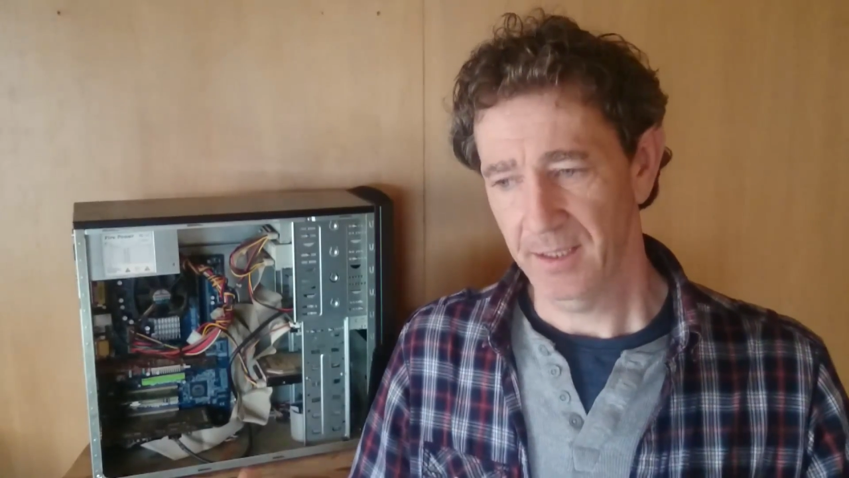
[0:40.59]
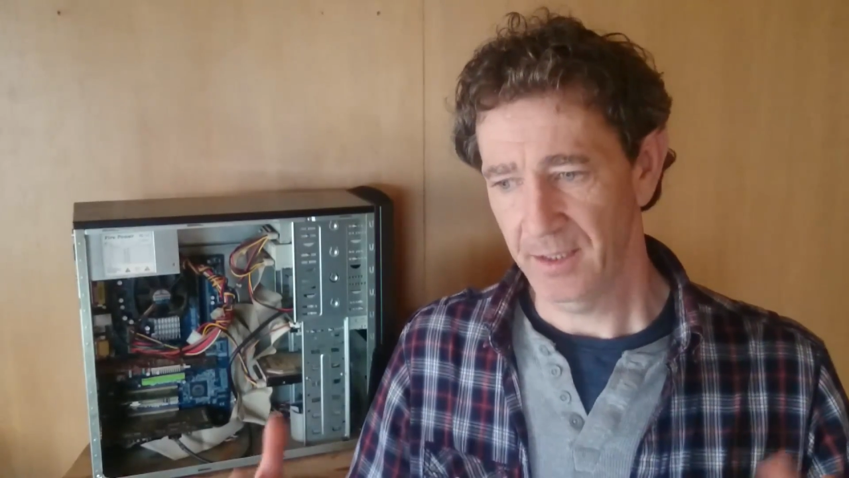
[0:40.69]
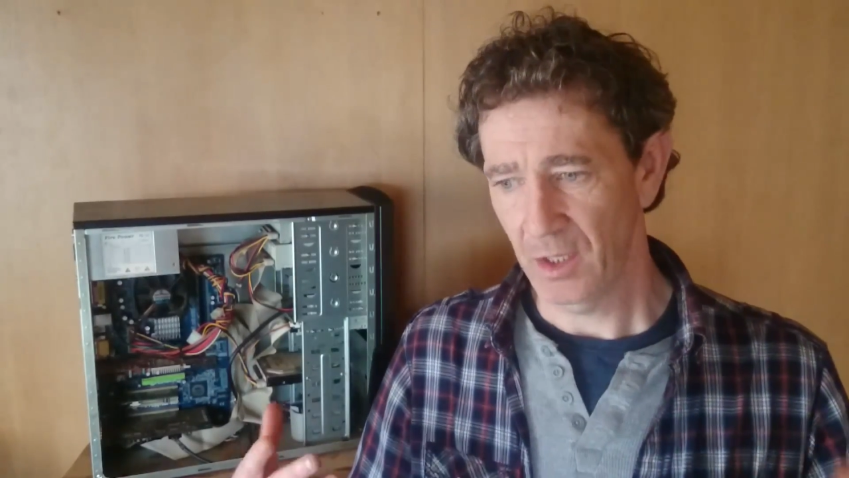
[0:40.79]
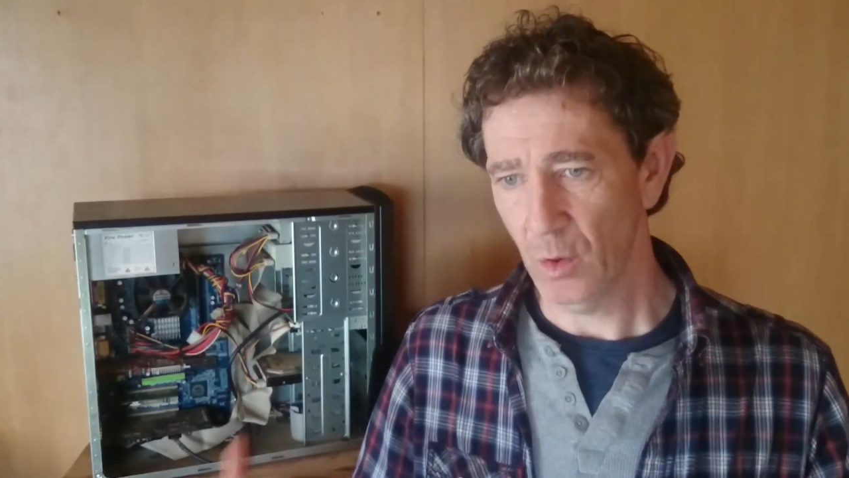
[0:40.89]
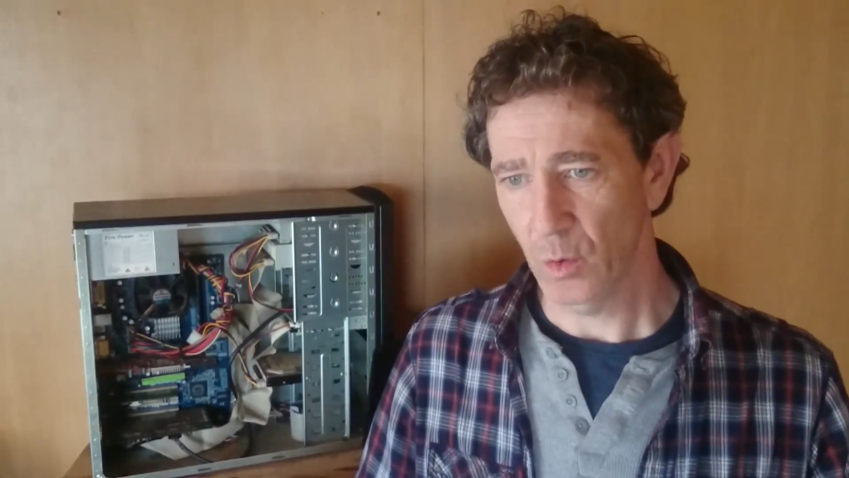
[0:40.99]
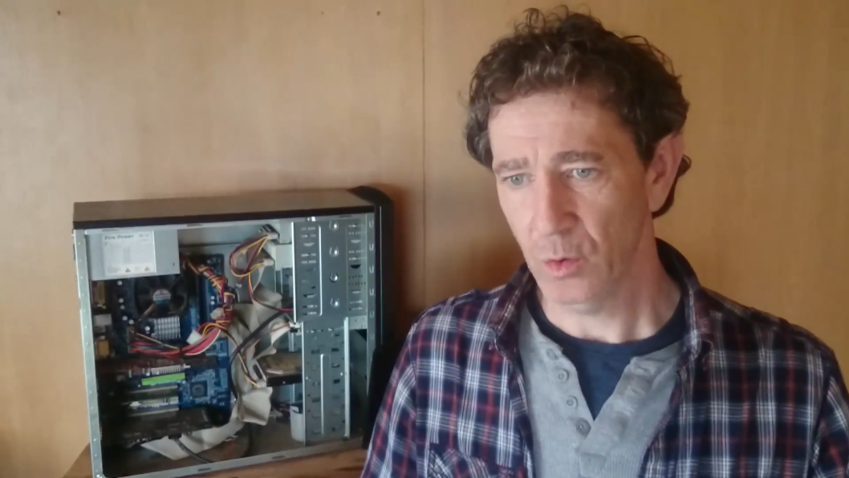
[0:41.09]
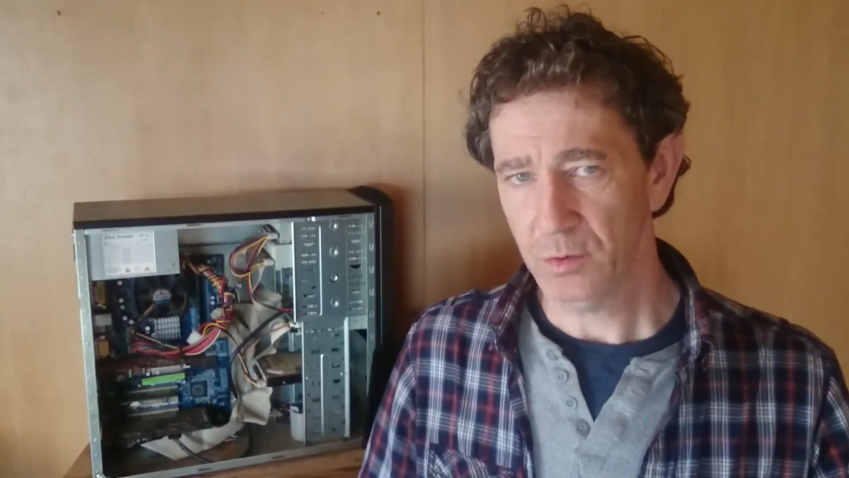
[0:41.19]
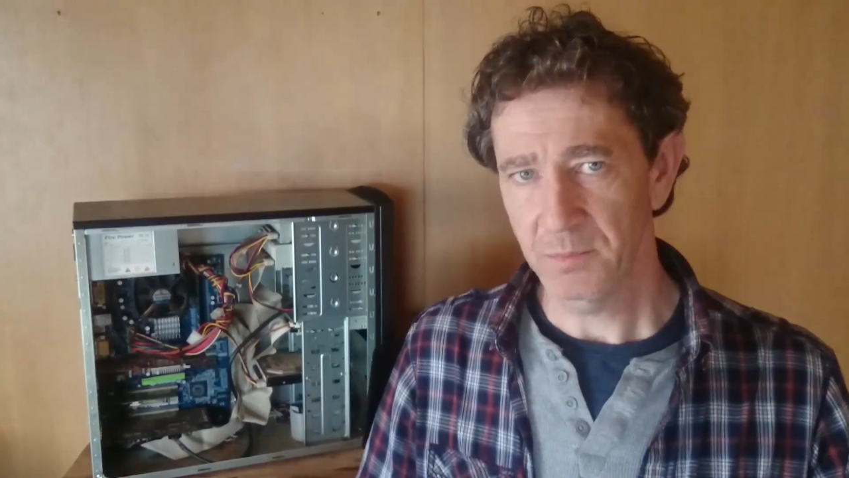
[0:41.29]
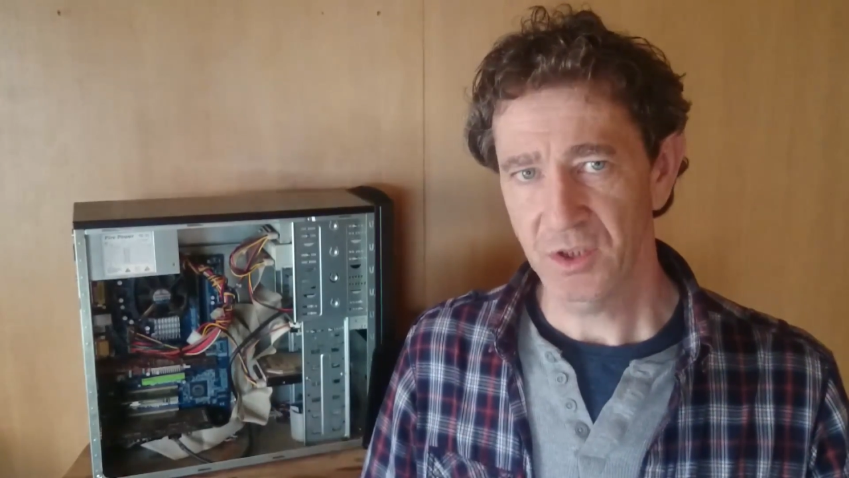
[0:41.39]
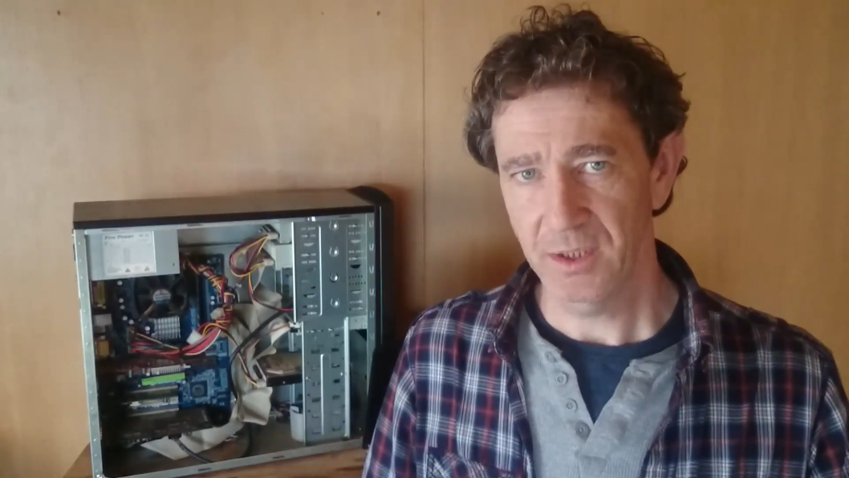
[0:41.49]
the
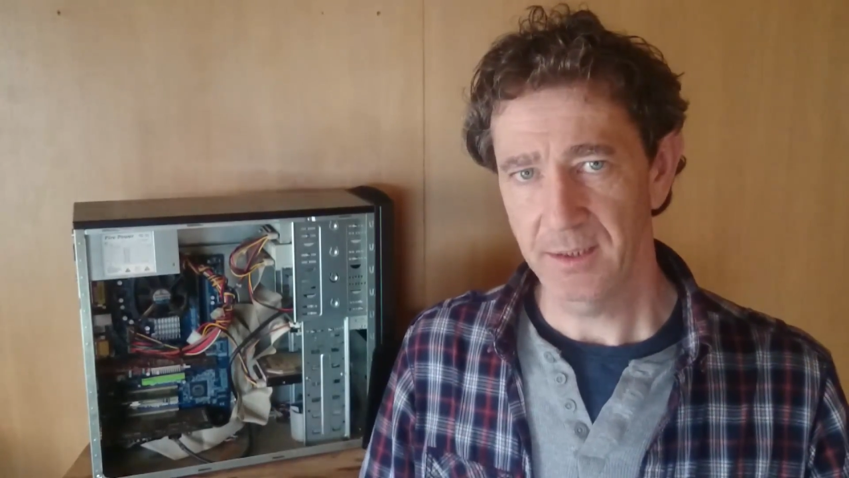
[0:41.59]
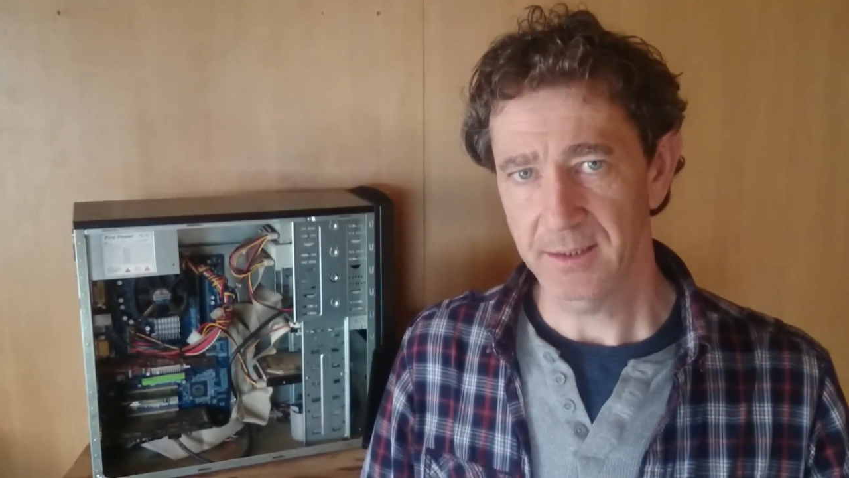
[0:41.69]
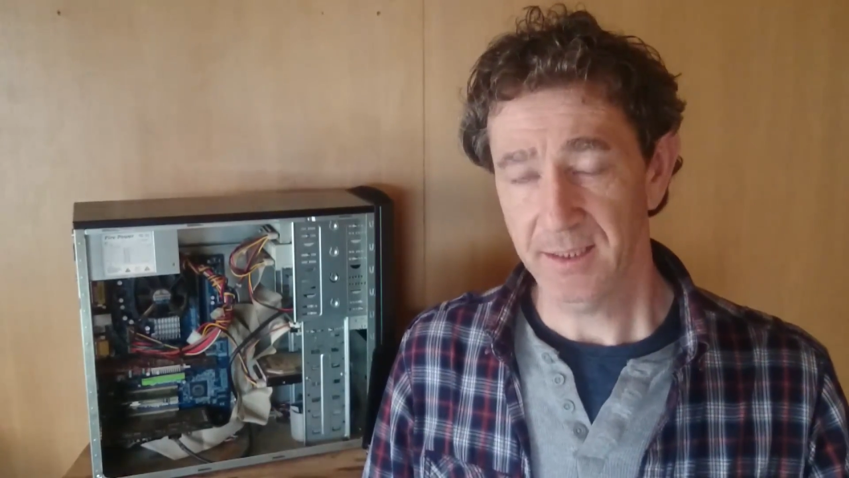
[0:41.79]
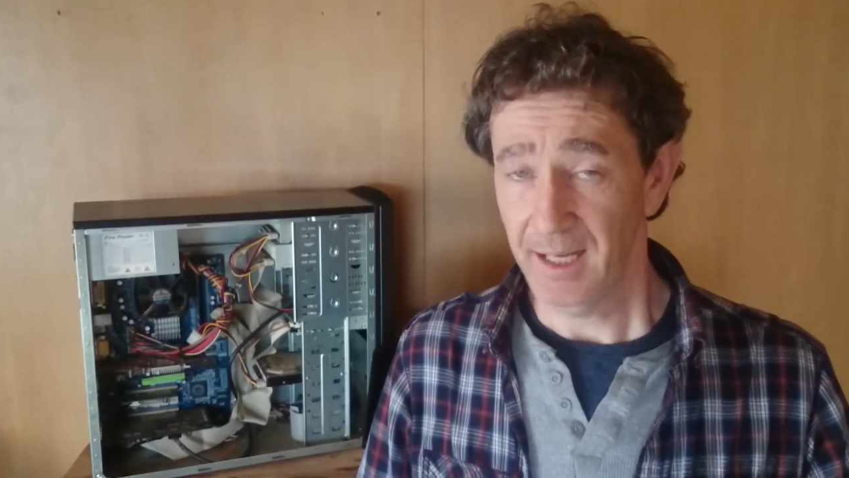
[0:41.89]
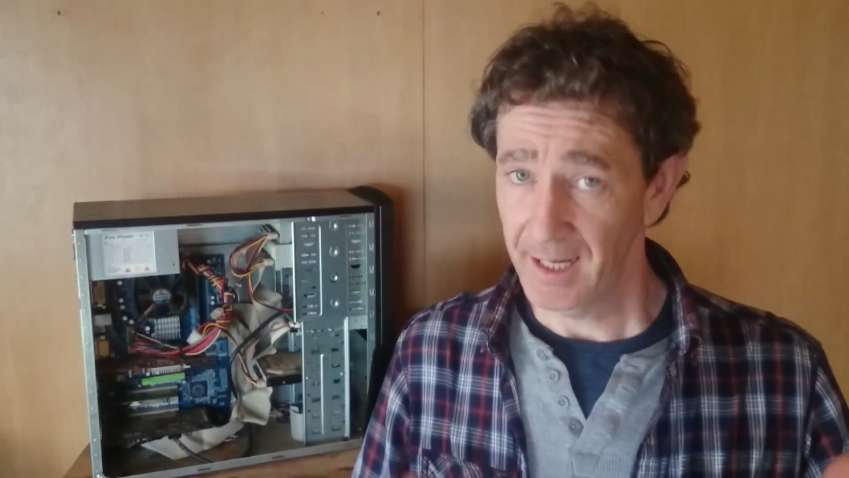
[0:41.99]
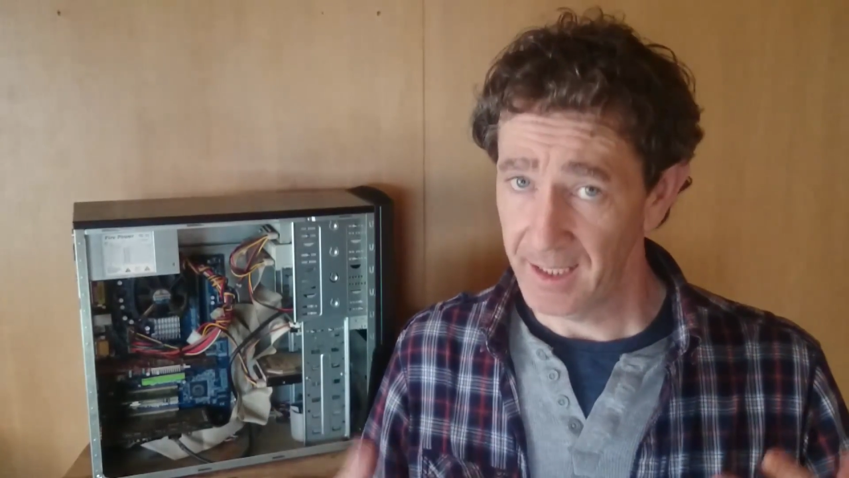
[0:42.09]
old machines